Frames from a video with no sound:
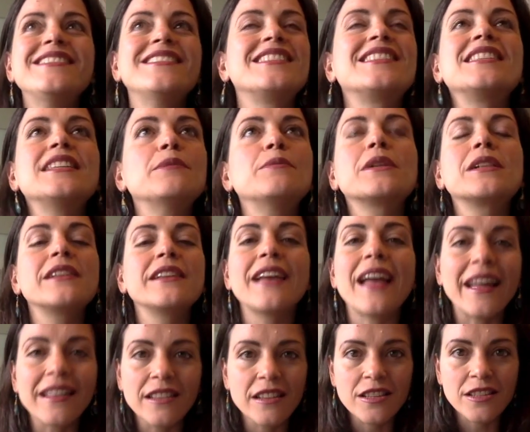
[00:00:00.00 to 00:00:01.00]
seemingly
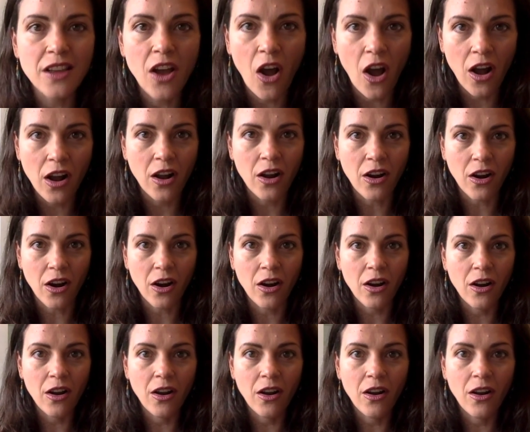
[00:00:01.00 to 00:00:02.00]
endless hunger
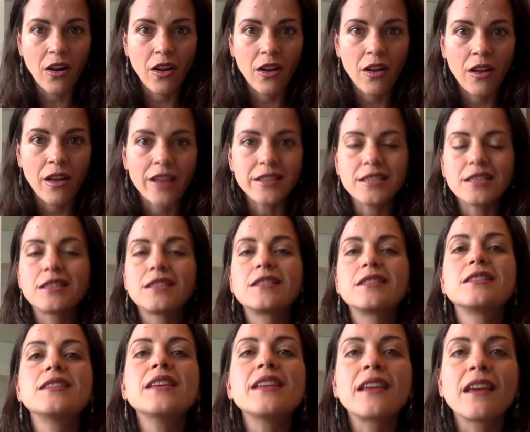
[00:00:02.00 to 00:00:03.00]
and
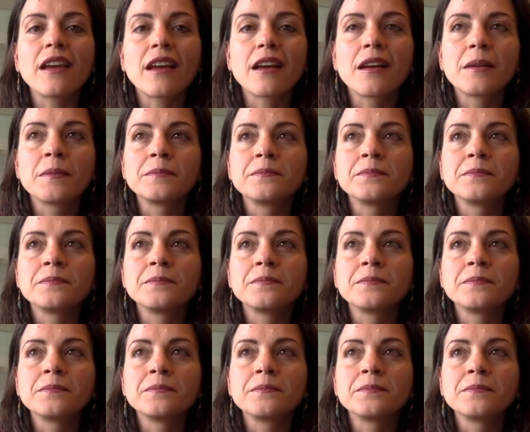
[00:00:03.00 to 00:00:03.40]
seeking